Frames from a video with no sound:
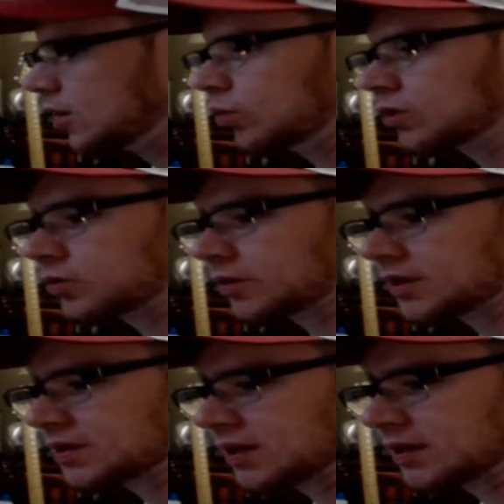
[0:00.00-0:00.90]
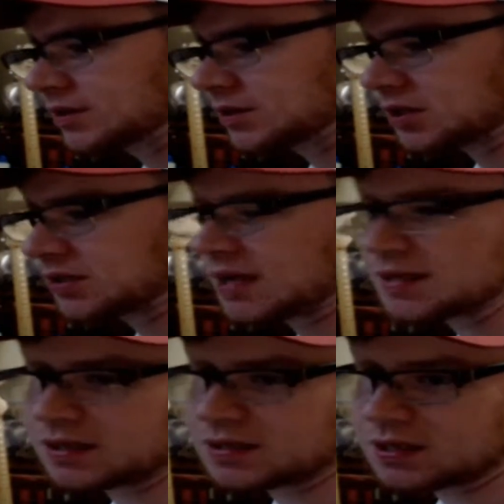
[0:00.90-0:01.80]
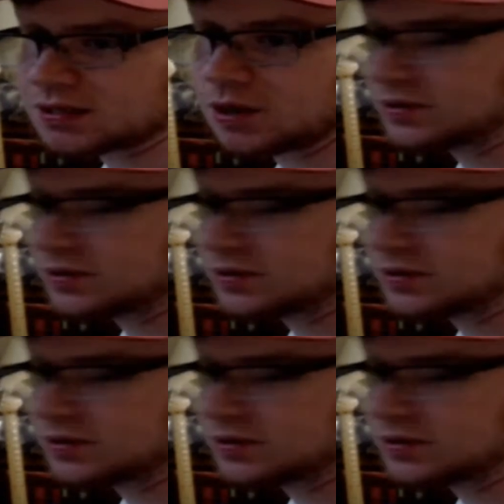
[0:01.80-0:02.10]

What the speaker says: which one this is. It just says Nintendo